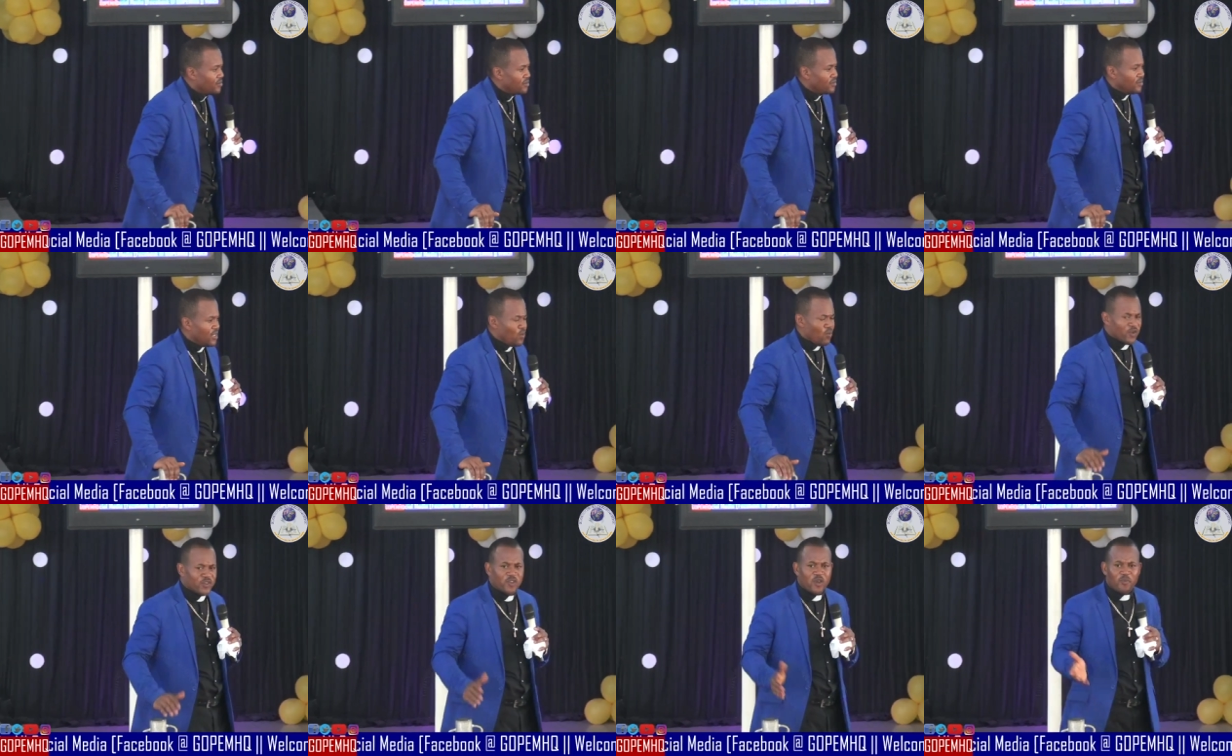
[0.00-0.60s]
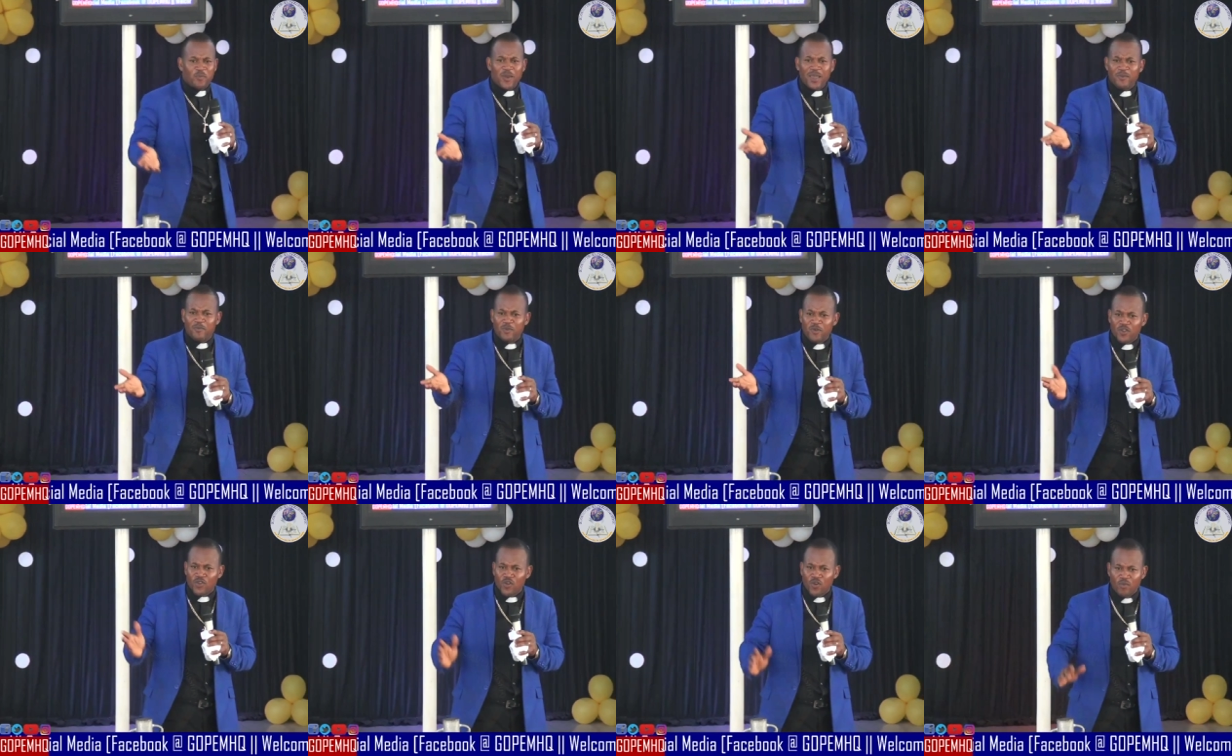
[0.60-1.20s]
He was not paid
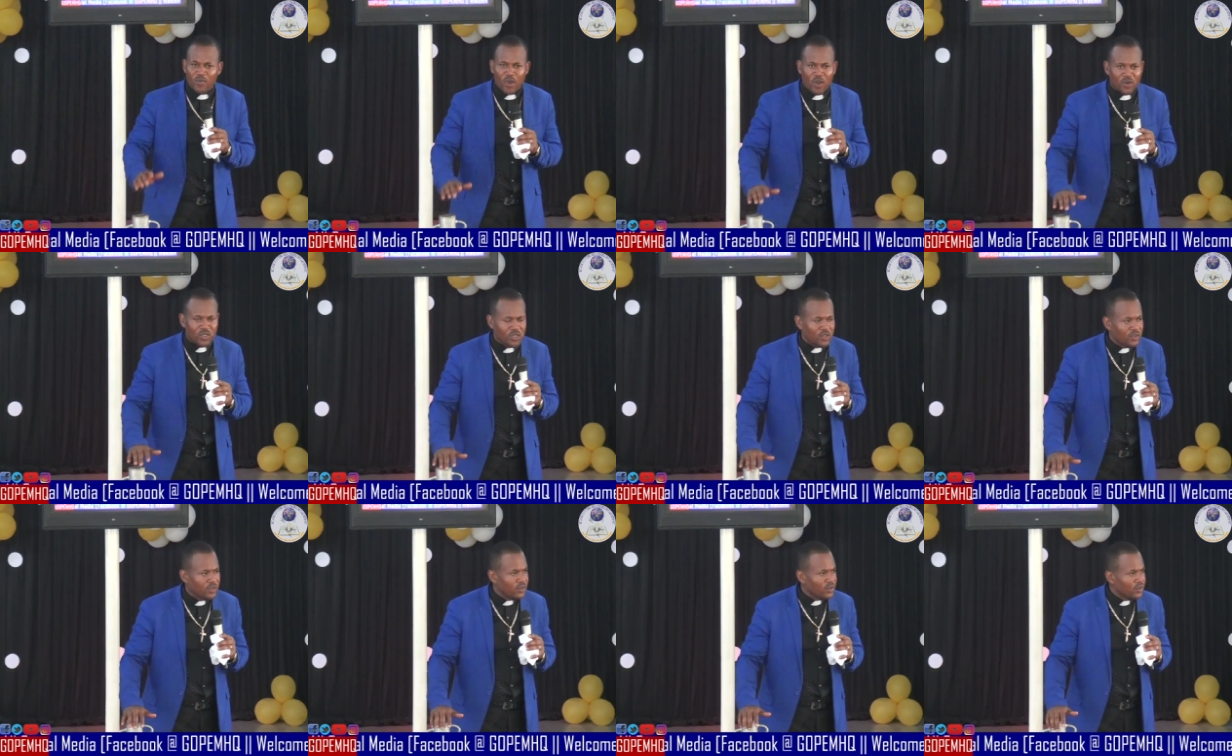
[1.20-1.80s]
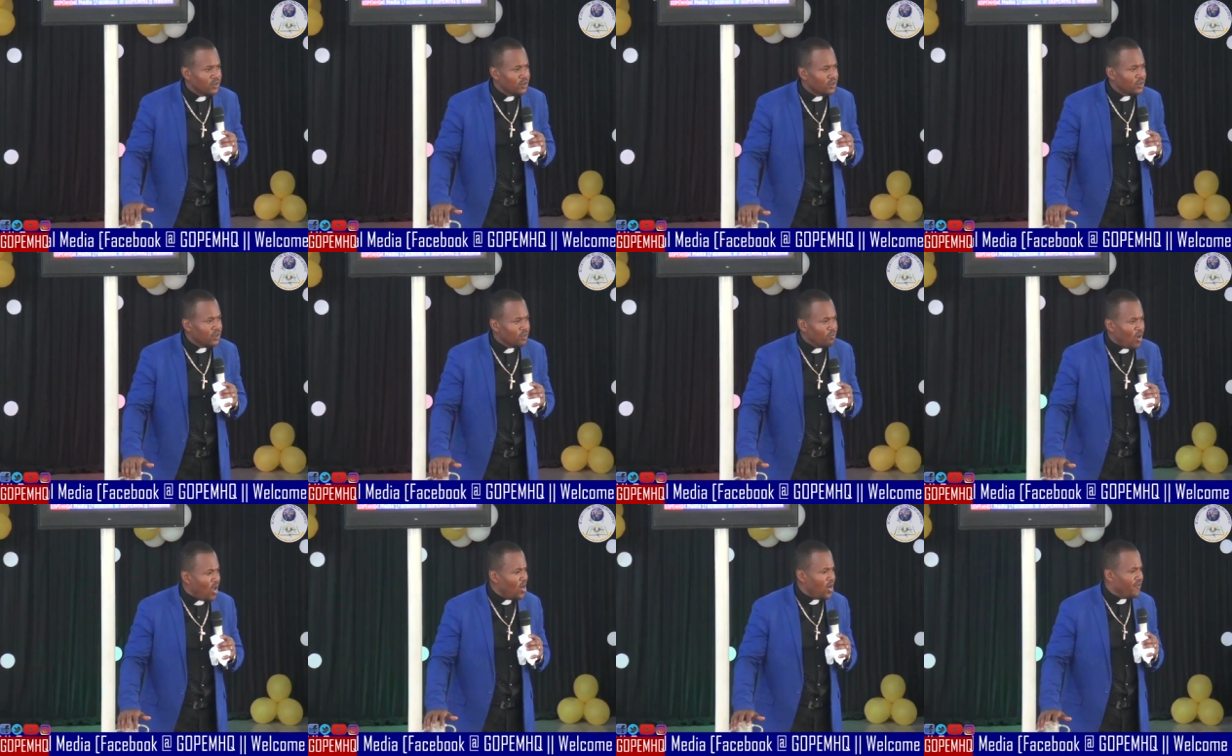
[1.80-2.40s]
so much.
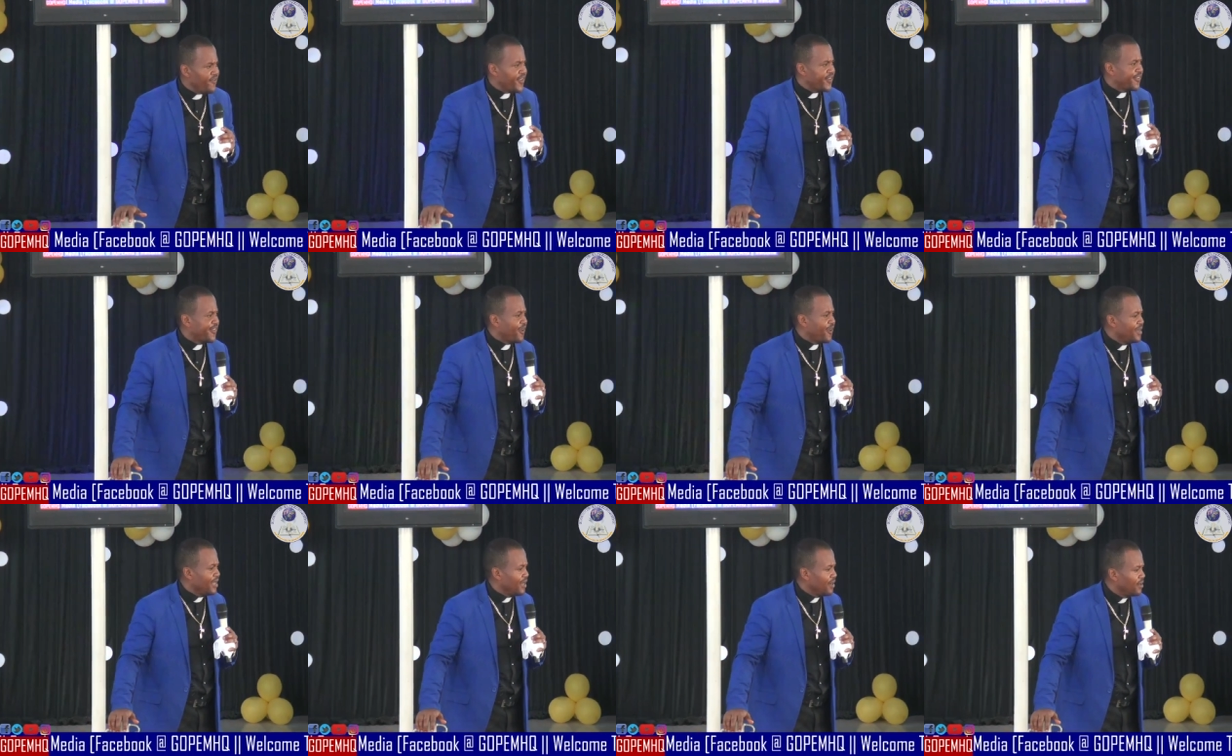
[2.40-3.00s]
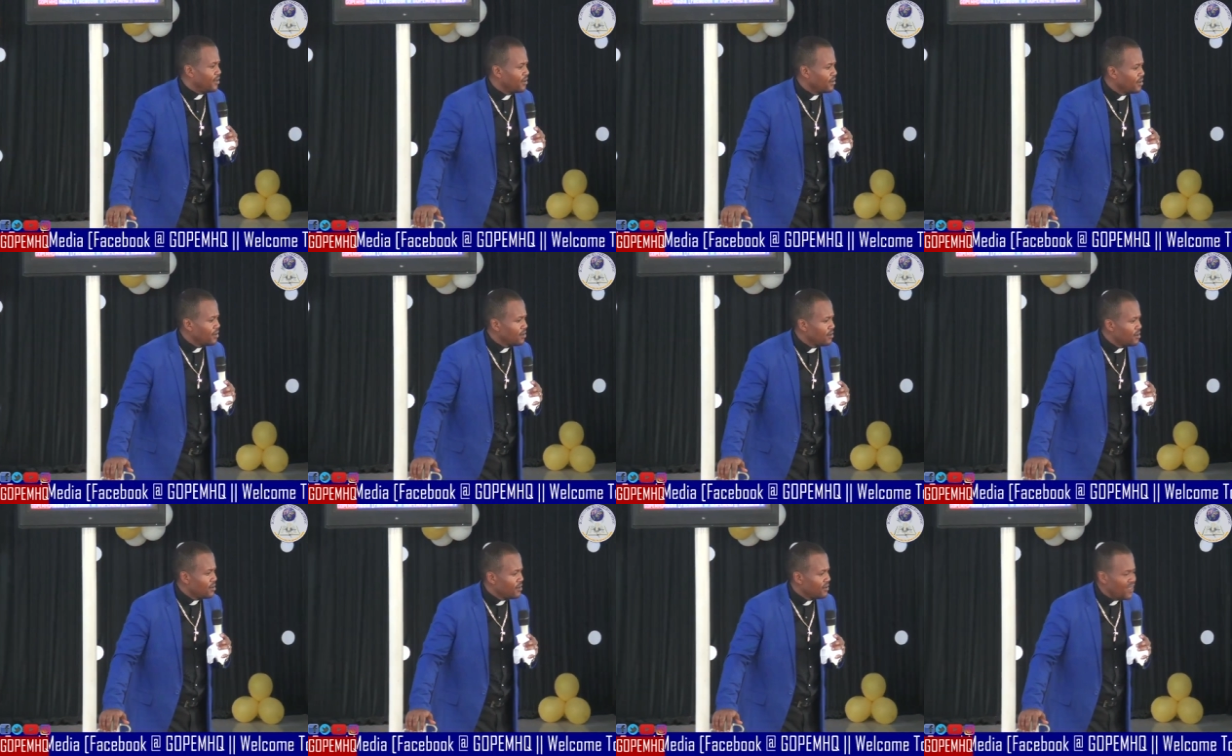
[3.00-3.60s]
But all of a sudden,
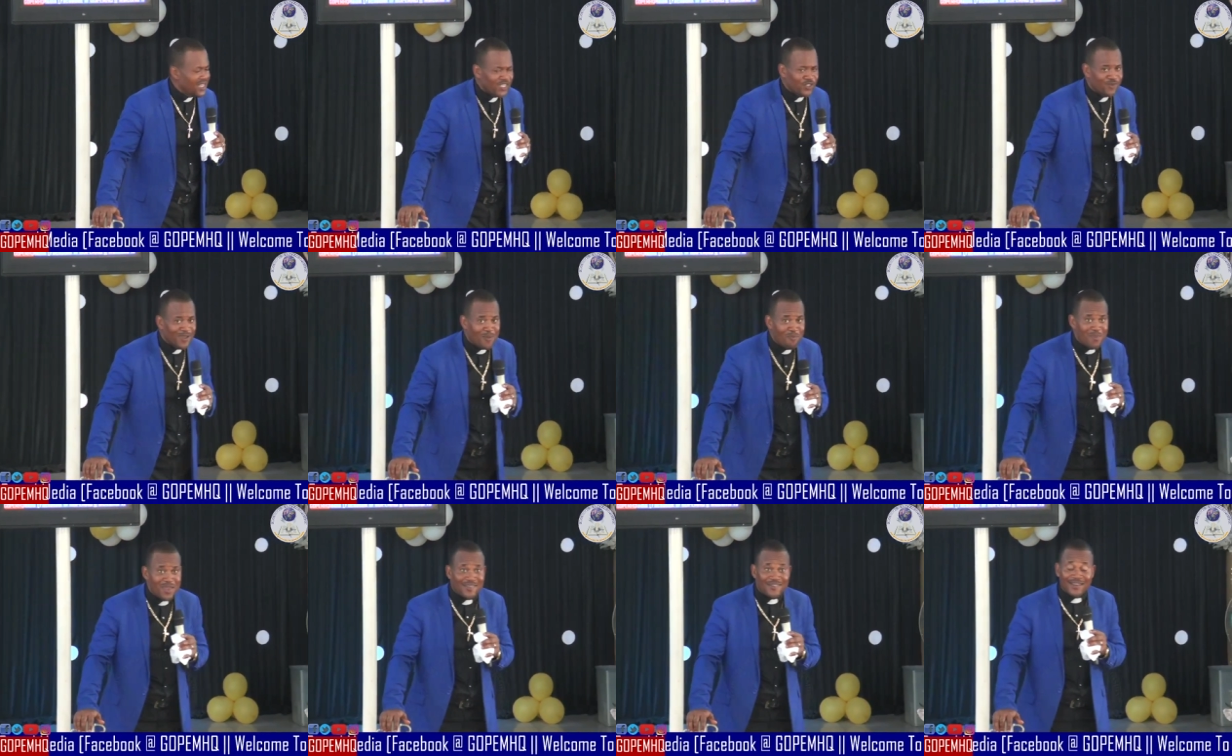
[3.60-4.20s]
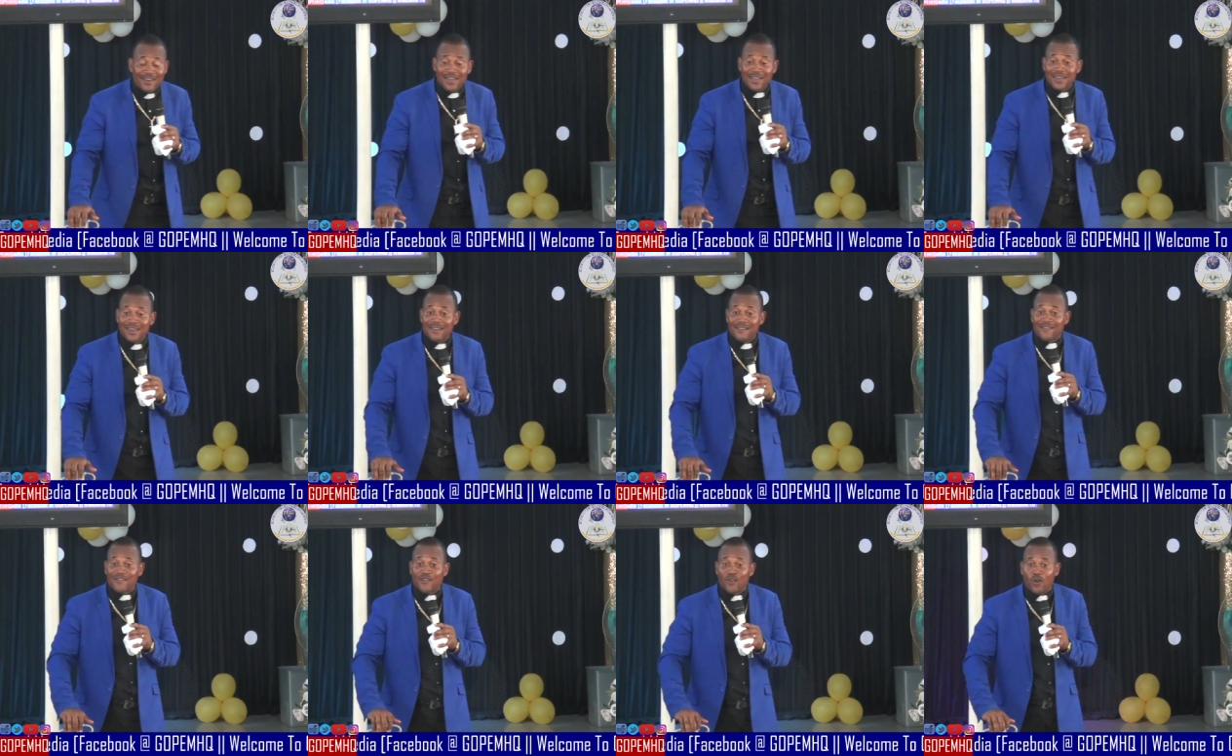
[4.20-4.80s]
things were missing in the
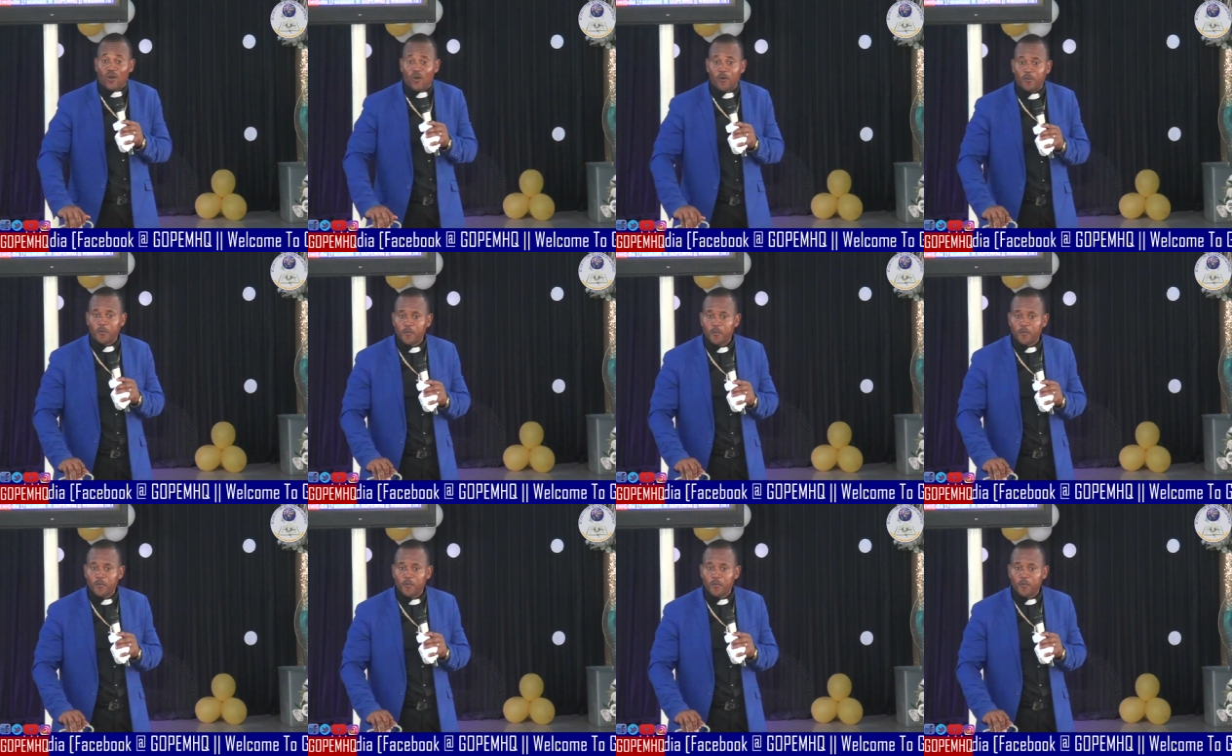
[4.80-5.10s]
store.